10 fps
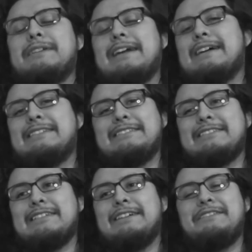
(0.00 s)
But yeah,
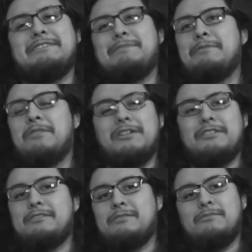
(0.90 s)
I've just been
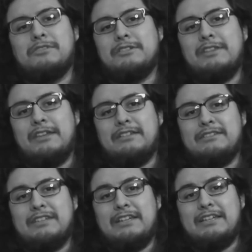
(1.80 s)
wanting to do more
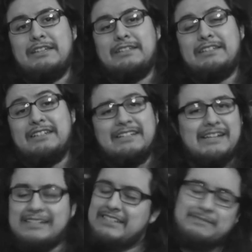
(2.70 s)
things, and
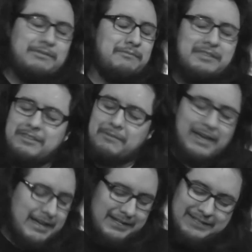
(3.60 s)
just put this
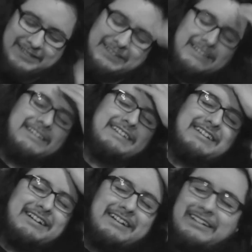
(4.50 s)

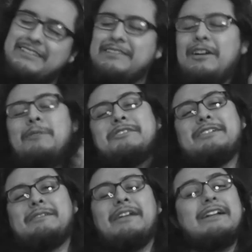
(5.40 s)
behind.
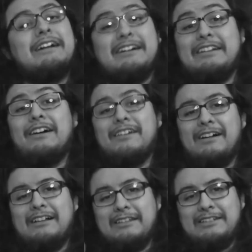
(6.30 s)
Almost done. And
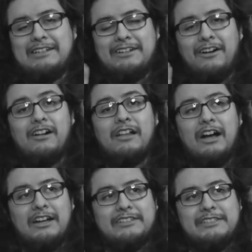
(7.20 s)
in all
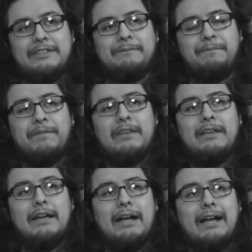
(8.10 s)
honesty,
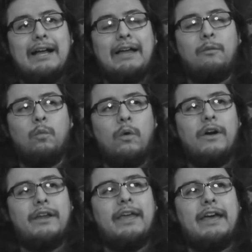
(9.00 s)
I
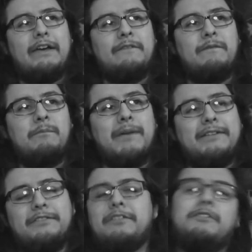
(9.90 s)
want to have
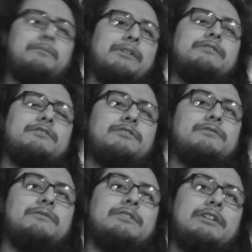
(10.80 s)
my studio built
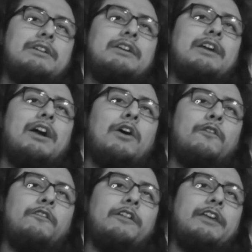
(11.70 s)
soon.
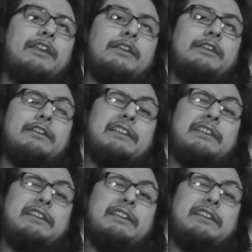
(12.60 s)
Hopefully,